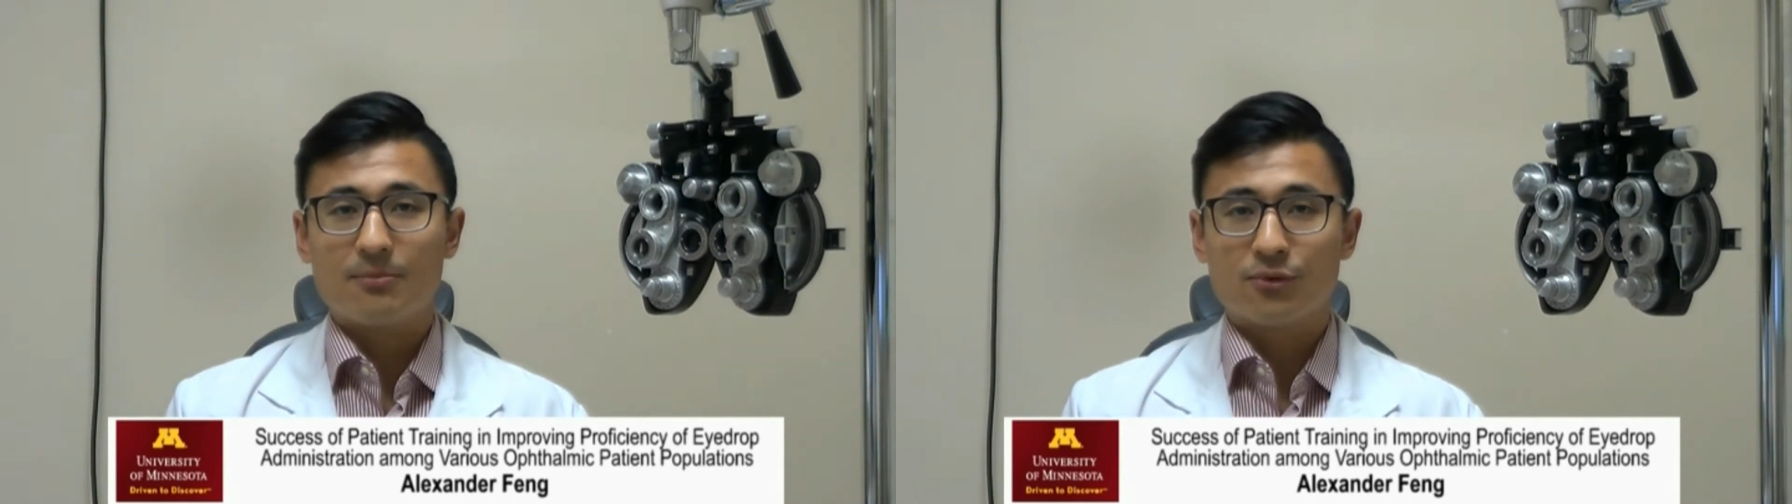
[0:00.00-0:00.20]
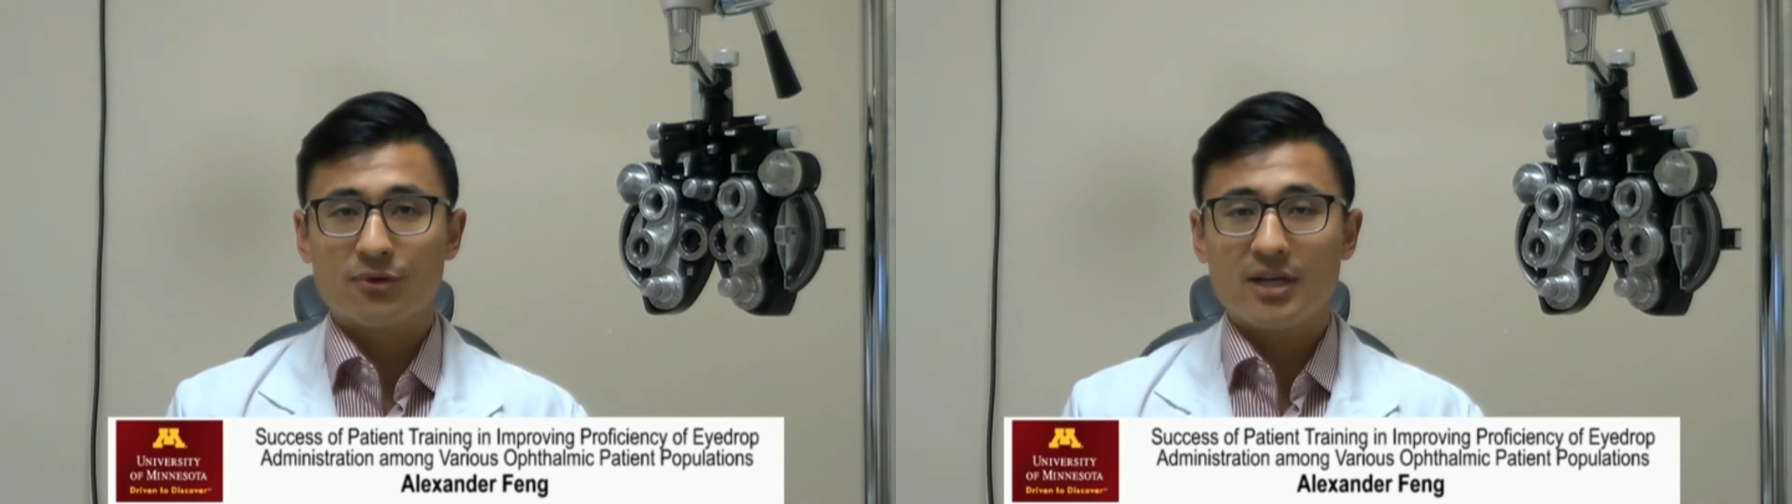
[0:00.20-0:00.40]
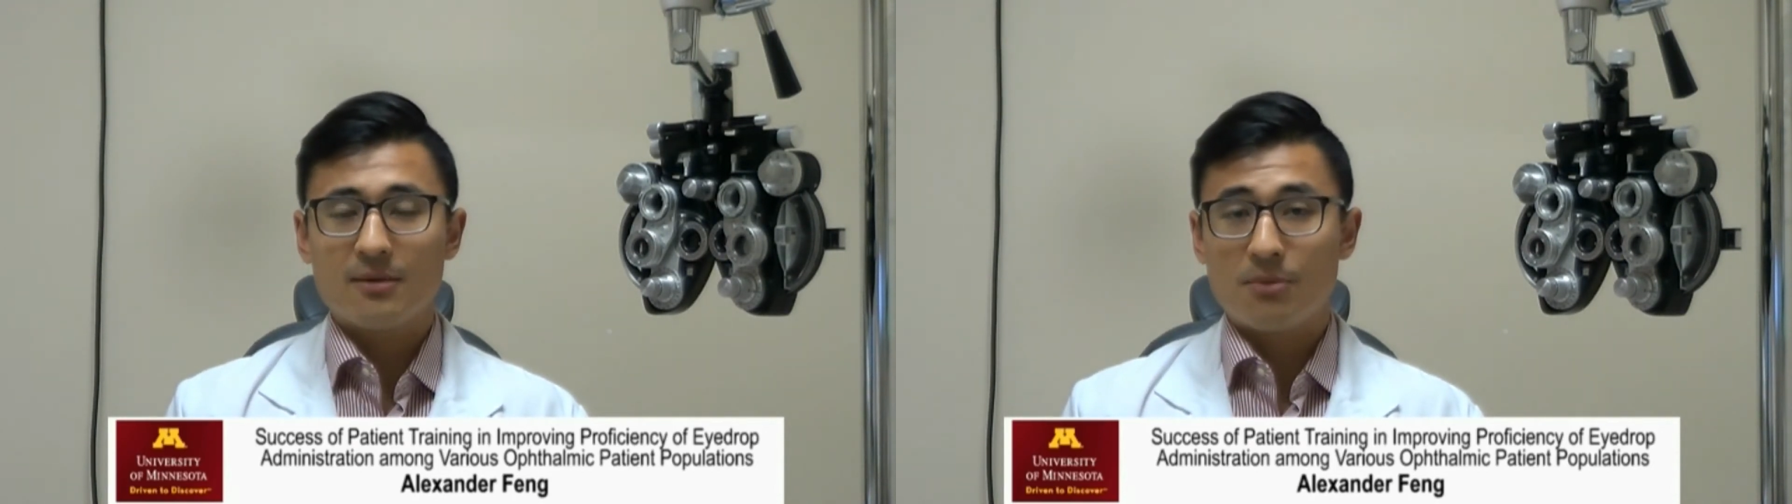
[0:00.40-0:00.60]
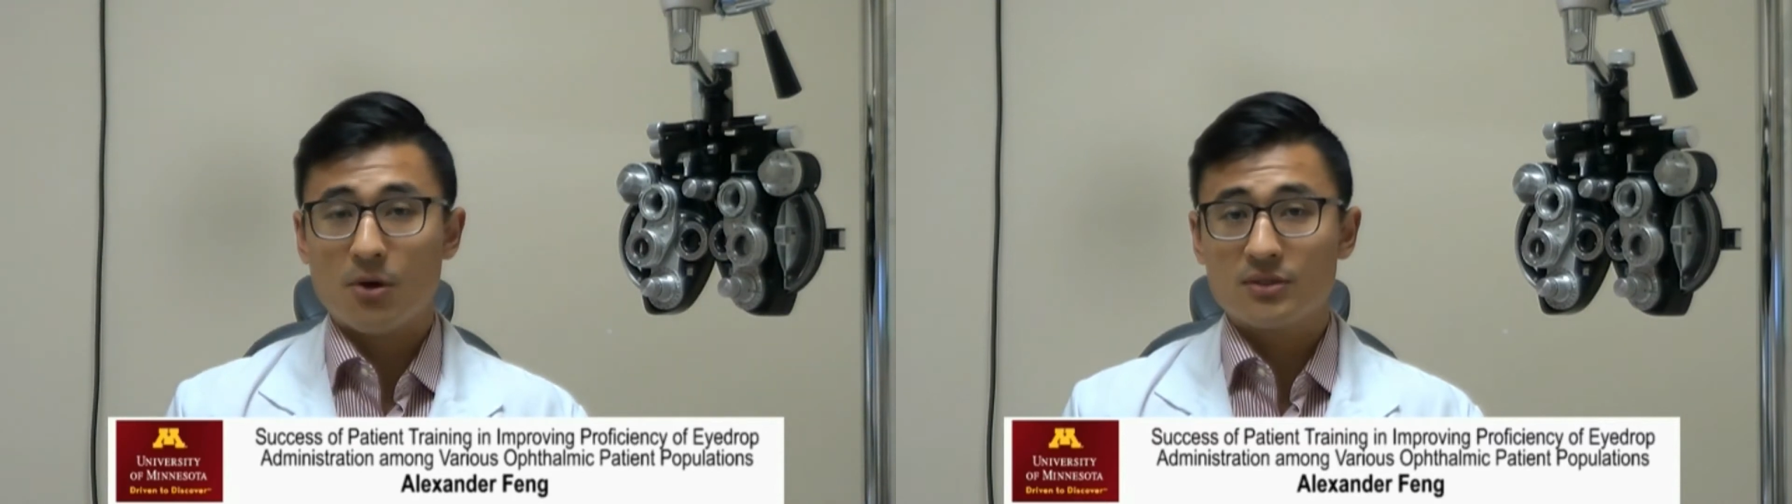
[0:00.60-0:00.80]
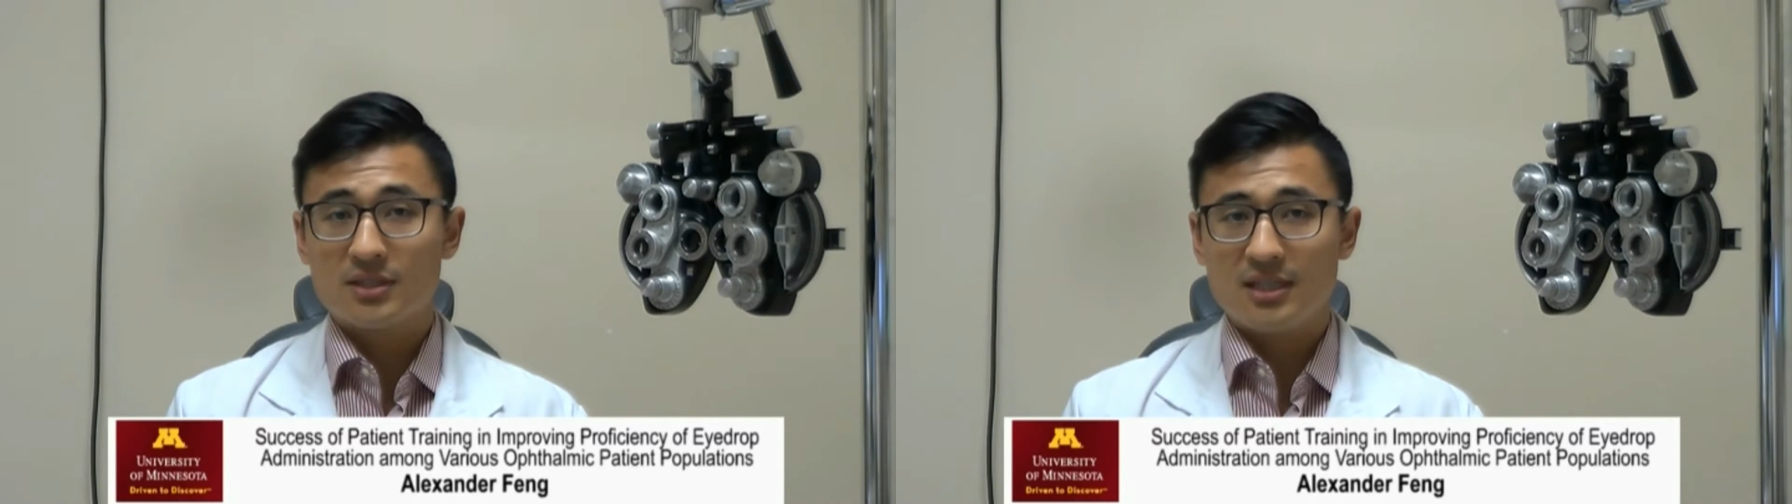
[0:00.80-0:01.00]
pre- and
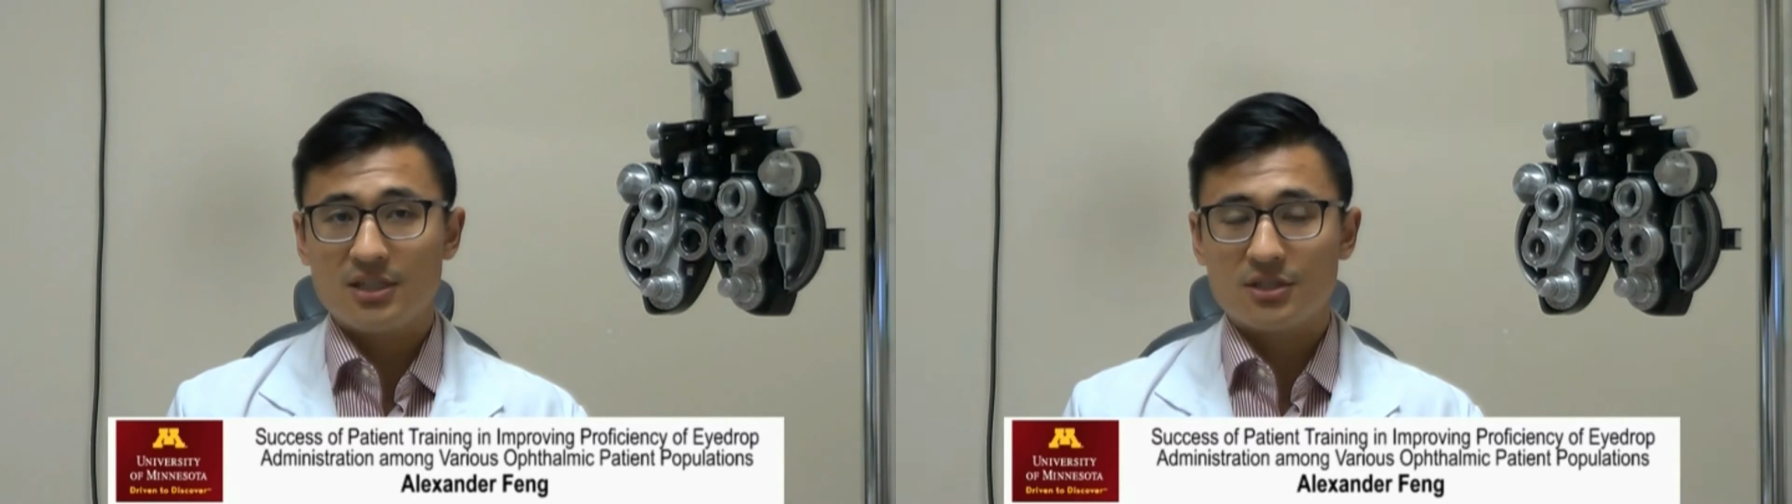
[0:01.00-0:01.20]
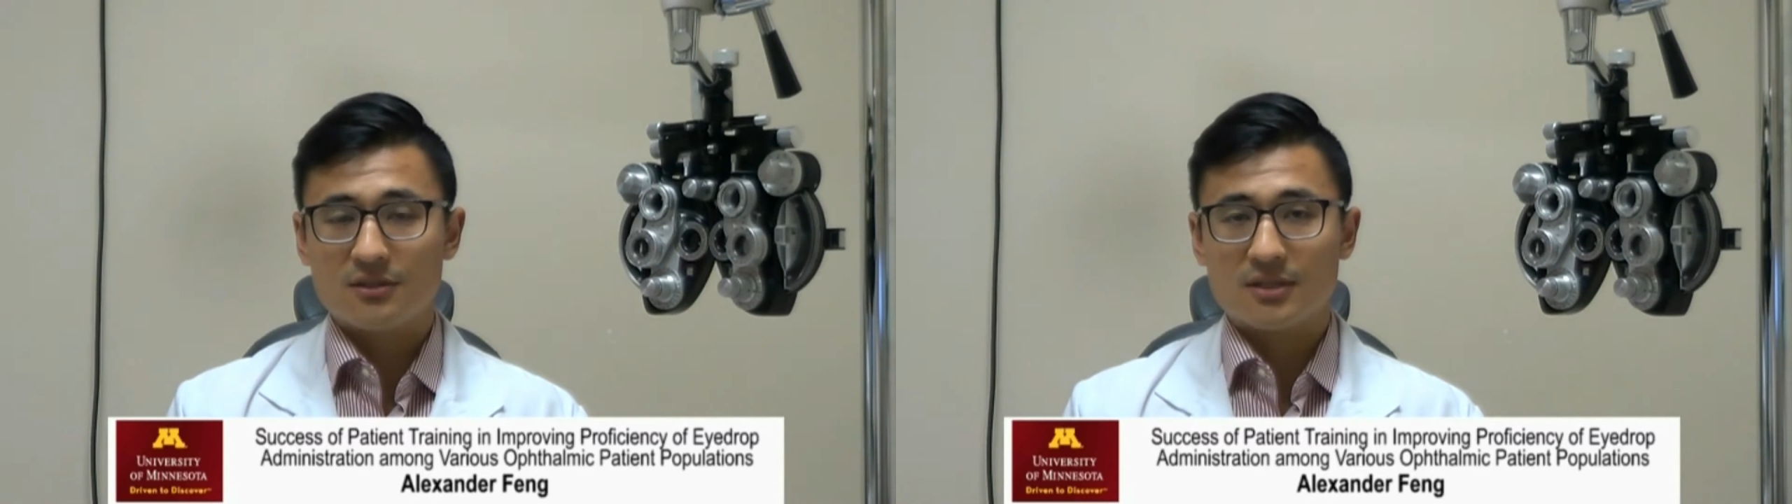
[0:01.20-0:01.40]
post-teaching